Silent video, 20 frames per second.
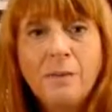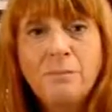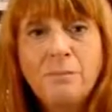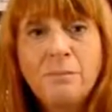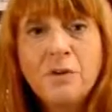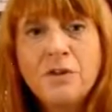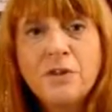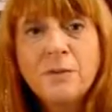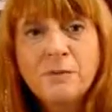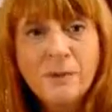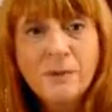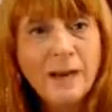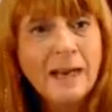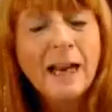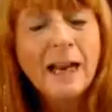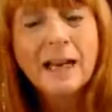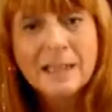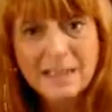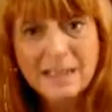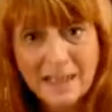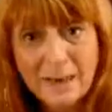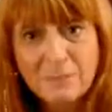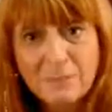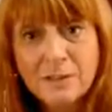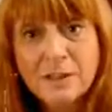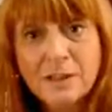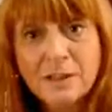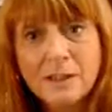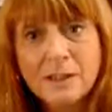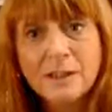but the brain accepts
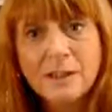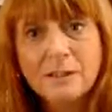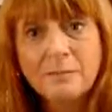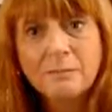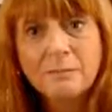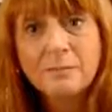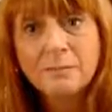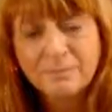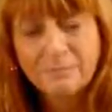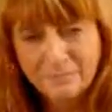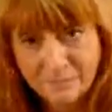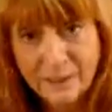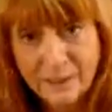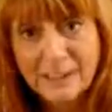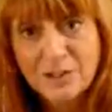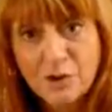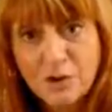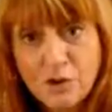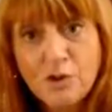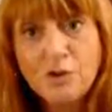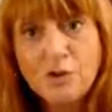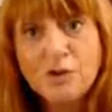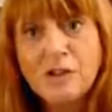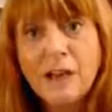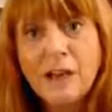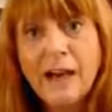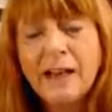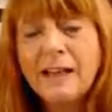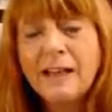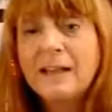that that's good
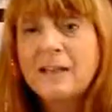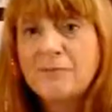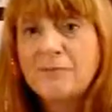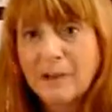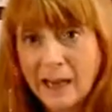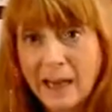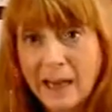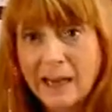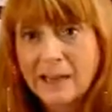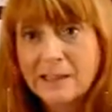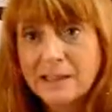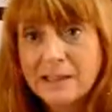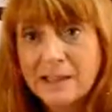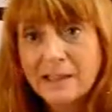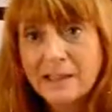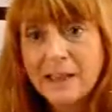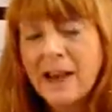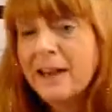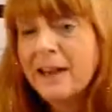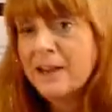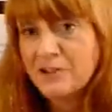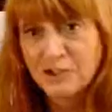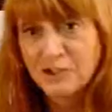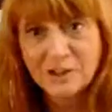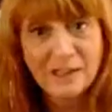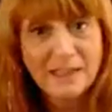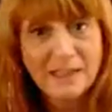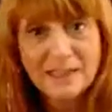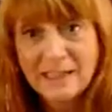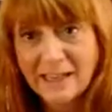and it's relaxing and it just
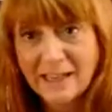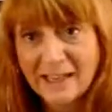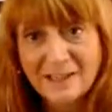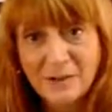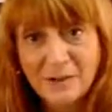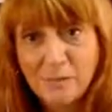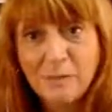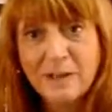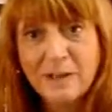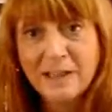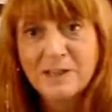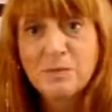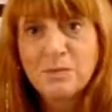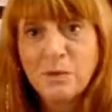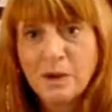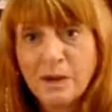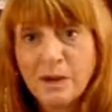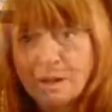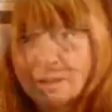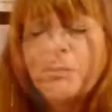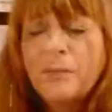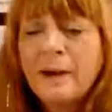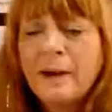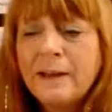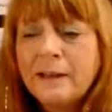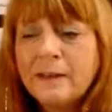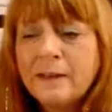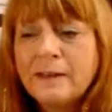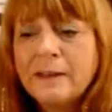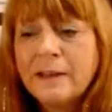lets it get on with its work.
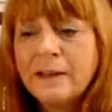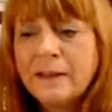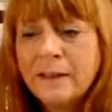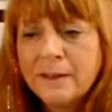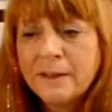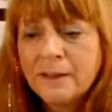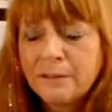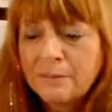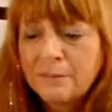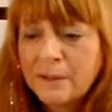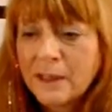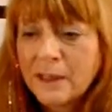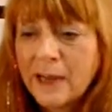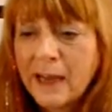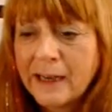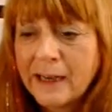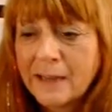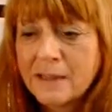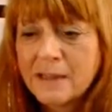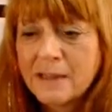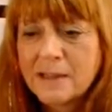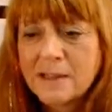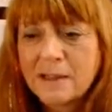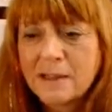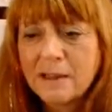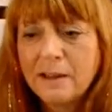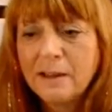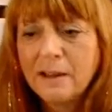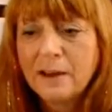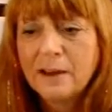When the clients
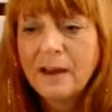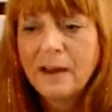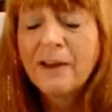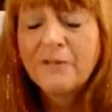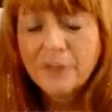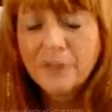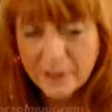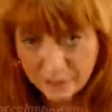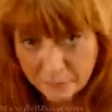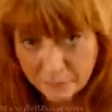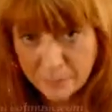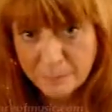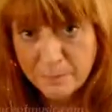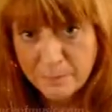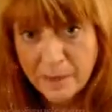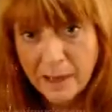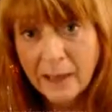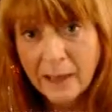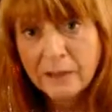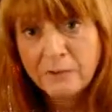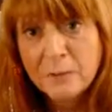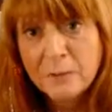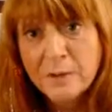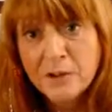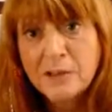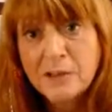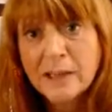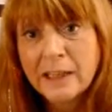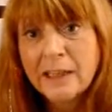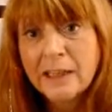have this alpha
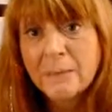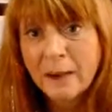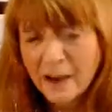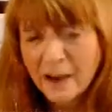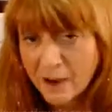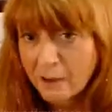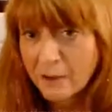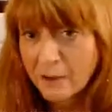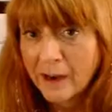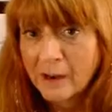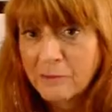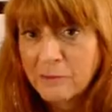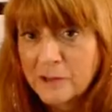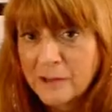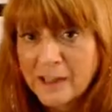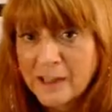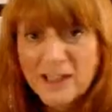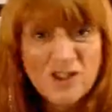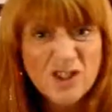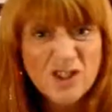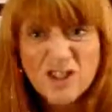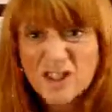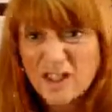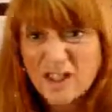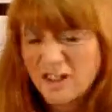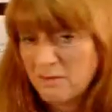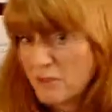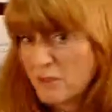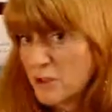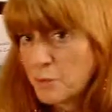music in the background, they just
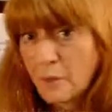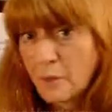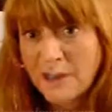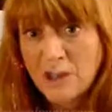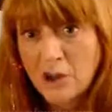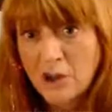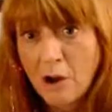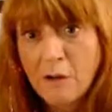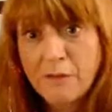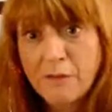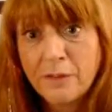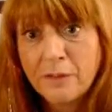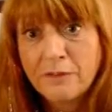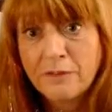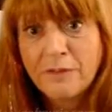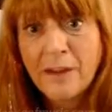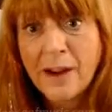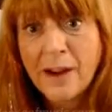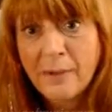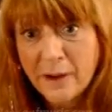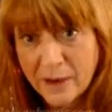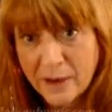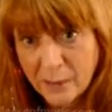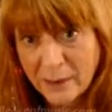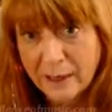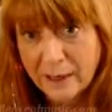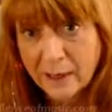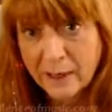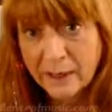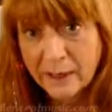switch off very
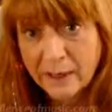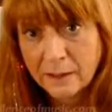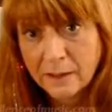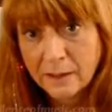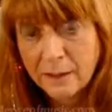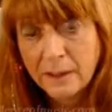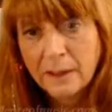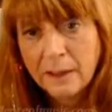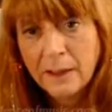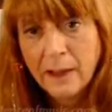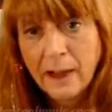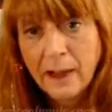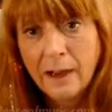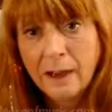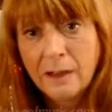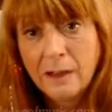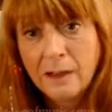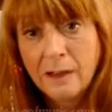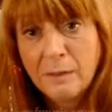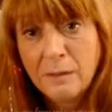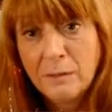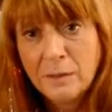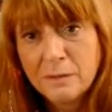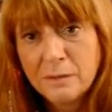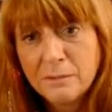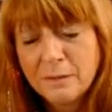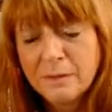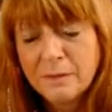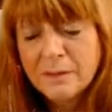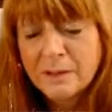quickly. Um,
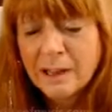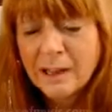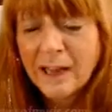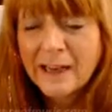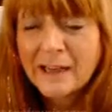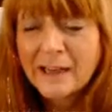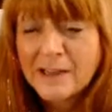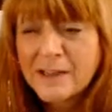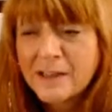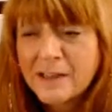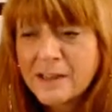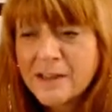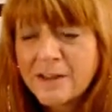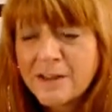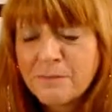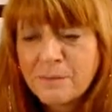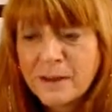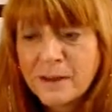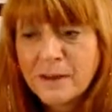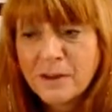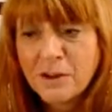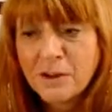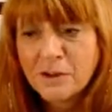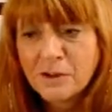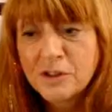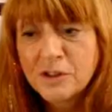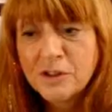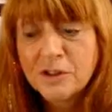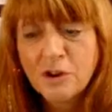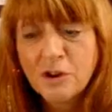clients that have been
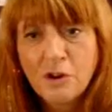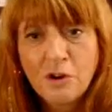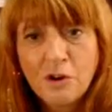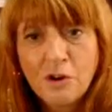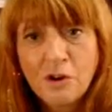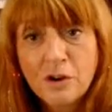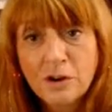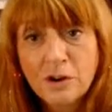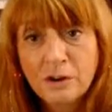known to talk